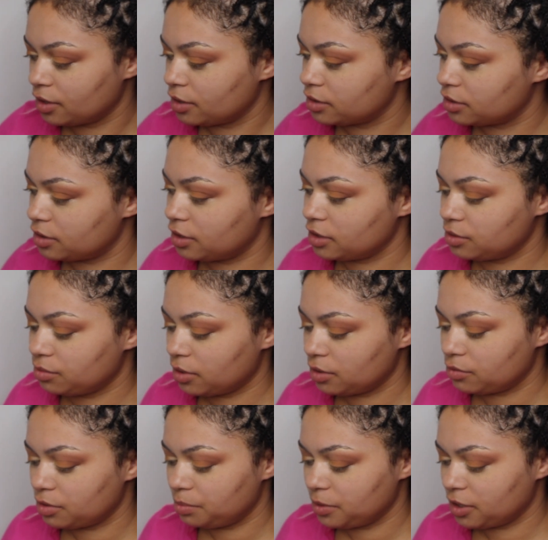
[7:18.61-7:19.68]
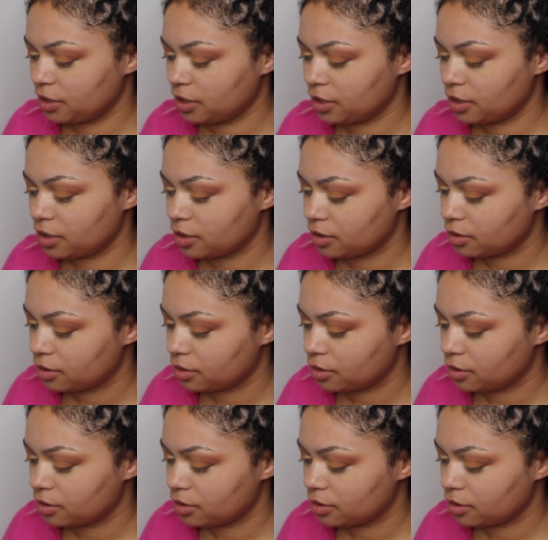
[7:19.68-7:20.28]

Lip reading: So this one would be